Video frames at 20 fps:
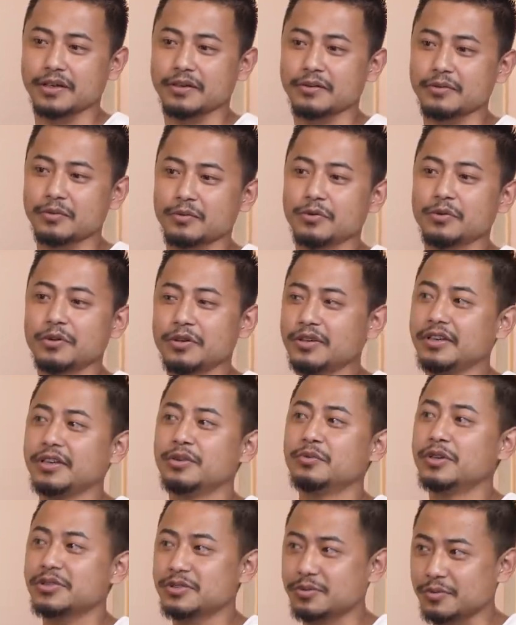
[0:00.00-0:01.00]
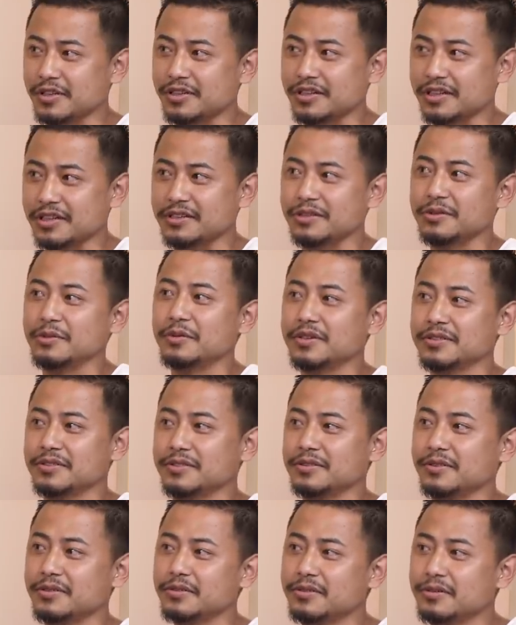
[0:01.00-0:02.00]
like eat what you want to eat, you do
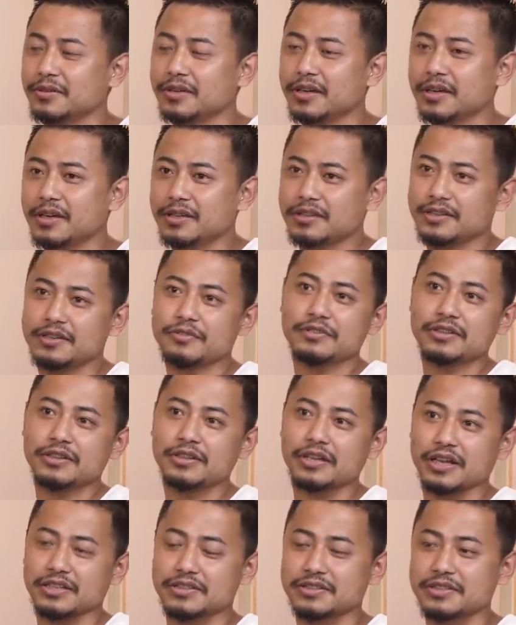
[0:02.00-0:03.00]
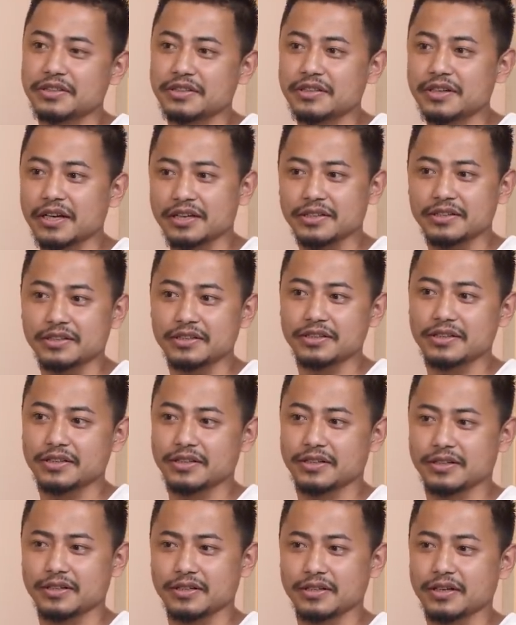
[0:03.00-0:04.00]
as well. Mm-hmm. So even last year I did
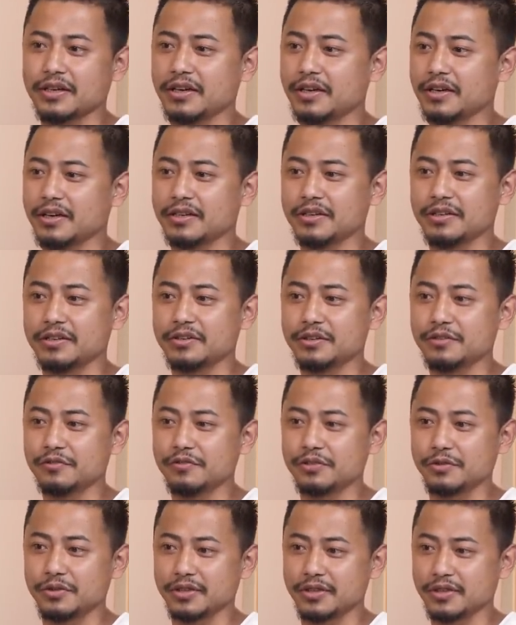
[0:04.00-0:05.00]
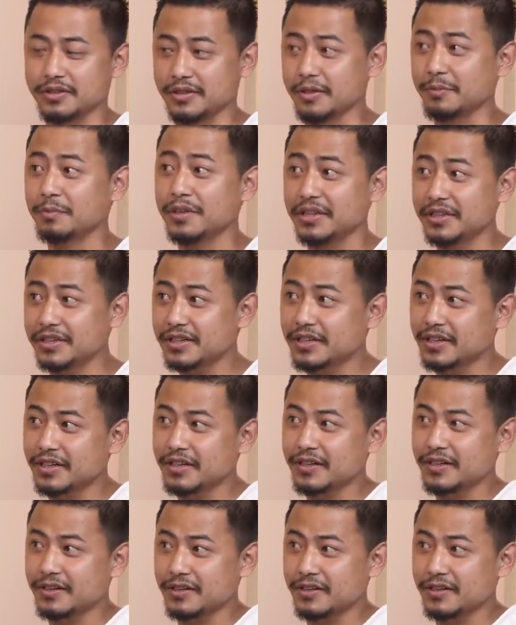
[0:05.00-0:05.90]
an interview with The Print.